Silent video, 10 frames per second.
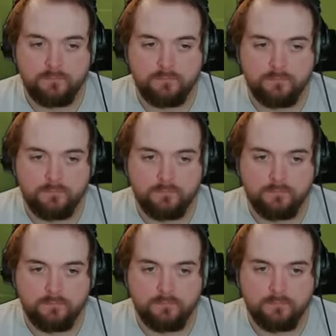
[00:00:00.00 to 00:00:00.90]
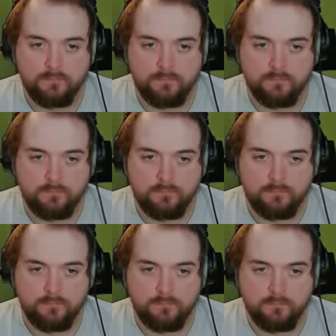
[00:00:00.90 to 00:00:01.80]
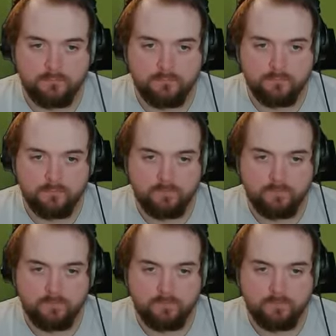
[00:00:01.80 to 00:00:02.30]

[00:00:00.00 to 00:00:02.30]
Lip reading: Nothing is said.